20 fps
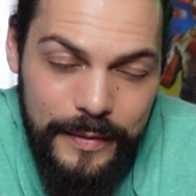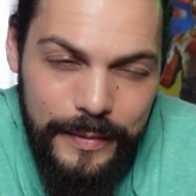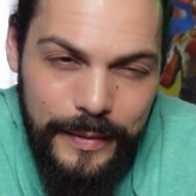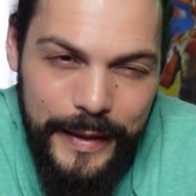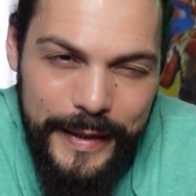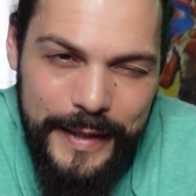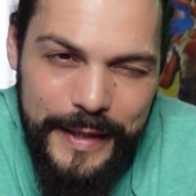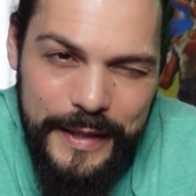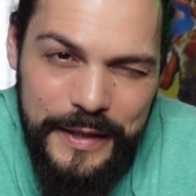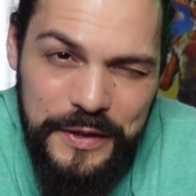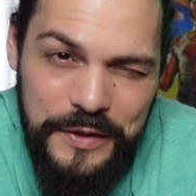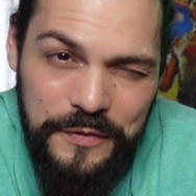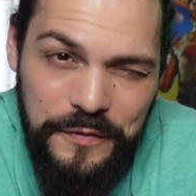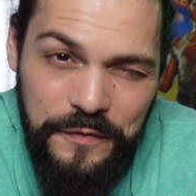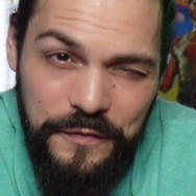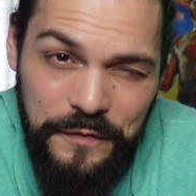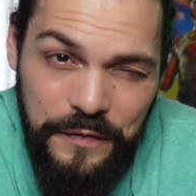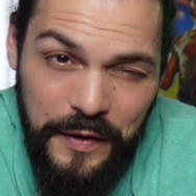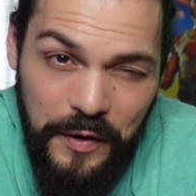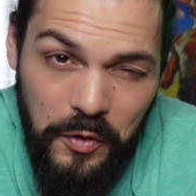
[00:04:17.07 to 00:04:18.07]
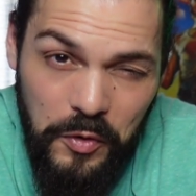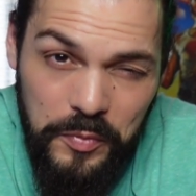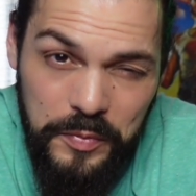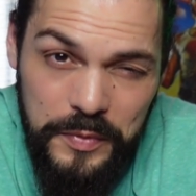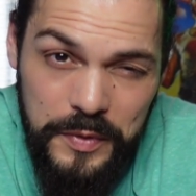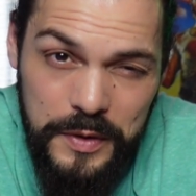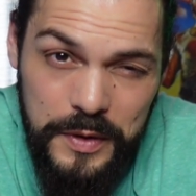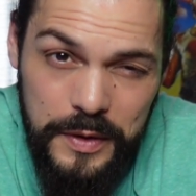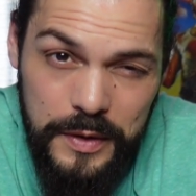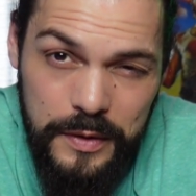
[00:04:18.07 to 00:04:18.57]
like it's
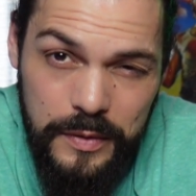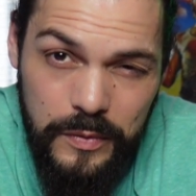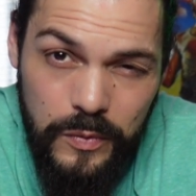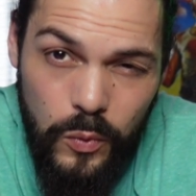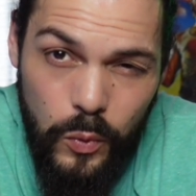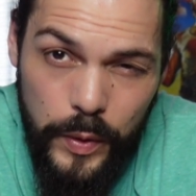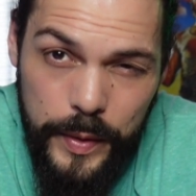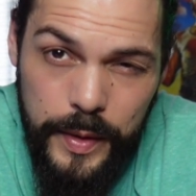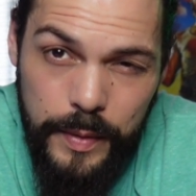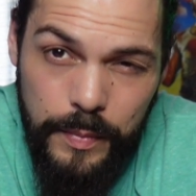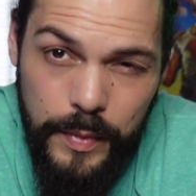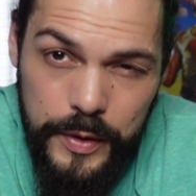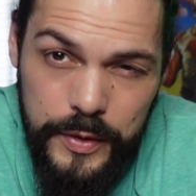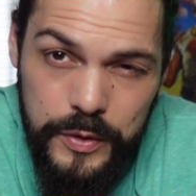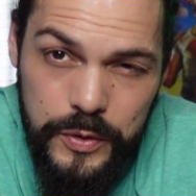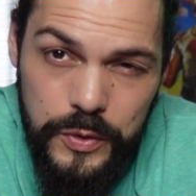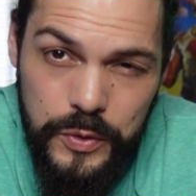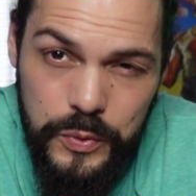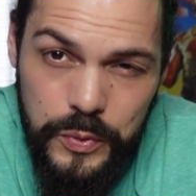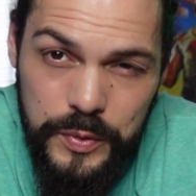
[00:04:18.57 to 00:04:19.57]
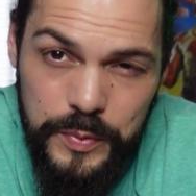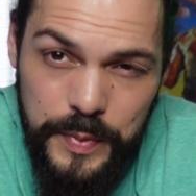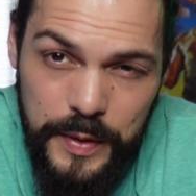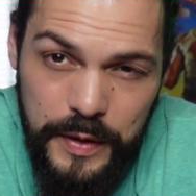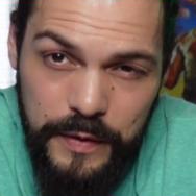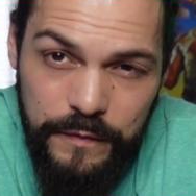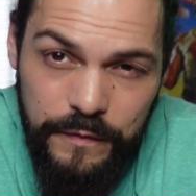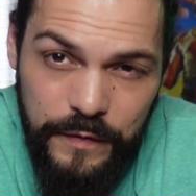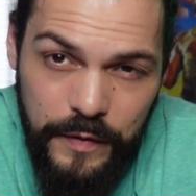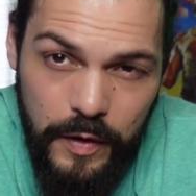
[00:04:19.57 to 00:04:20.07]
filmed when the Munsters was
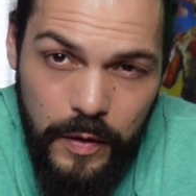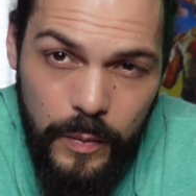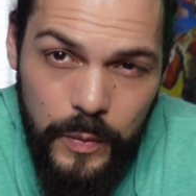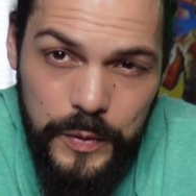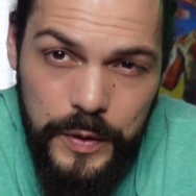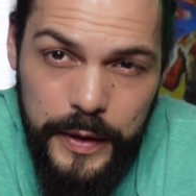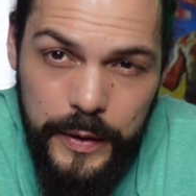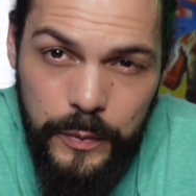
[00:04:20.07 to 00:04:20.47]
being filmed,